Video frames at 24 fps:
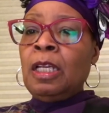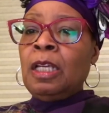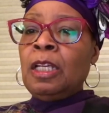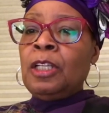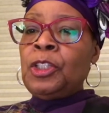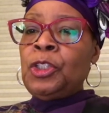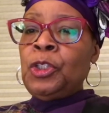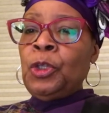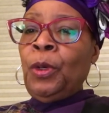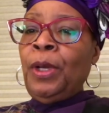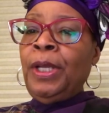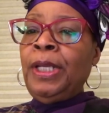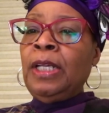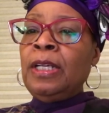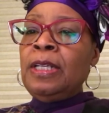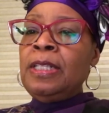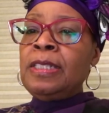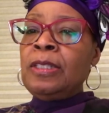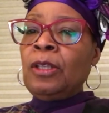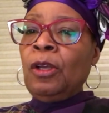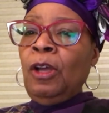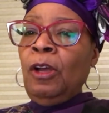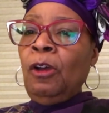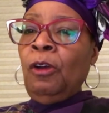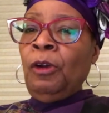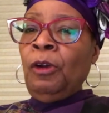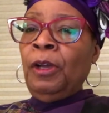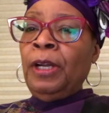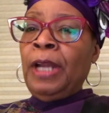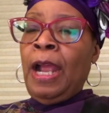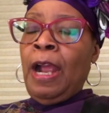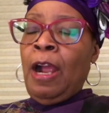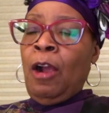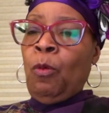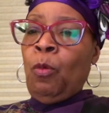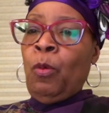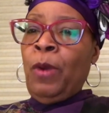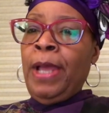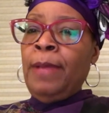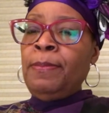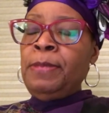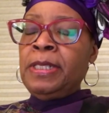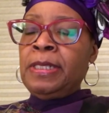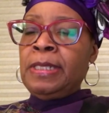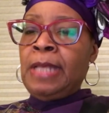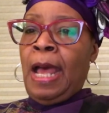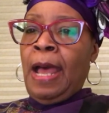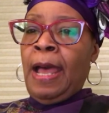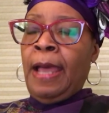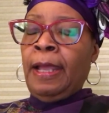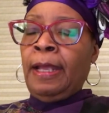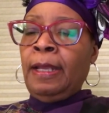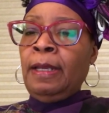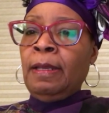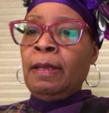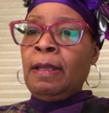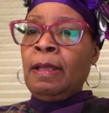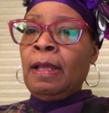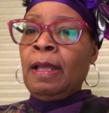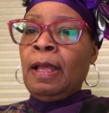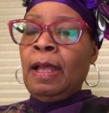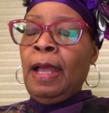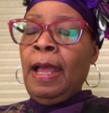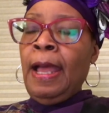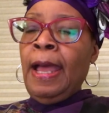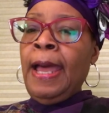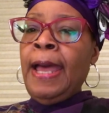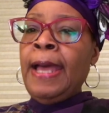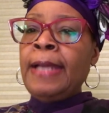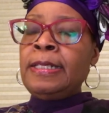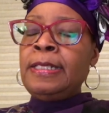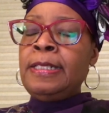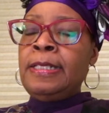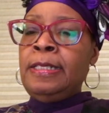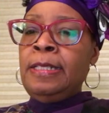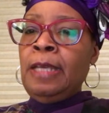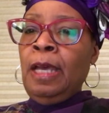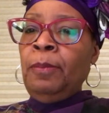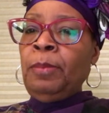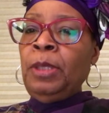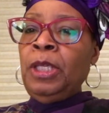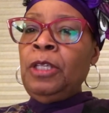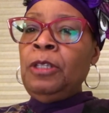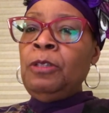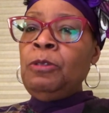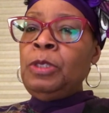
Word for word: Join us on our website at www.gwpfnd.org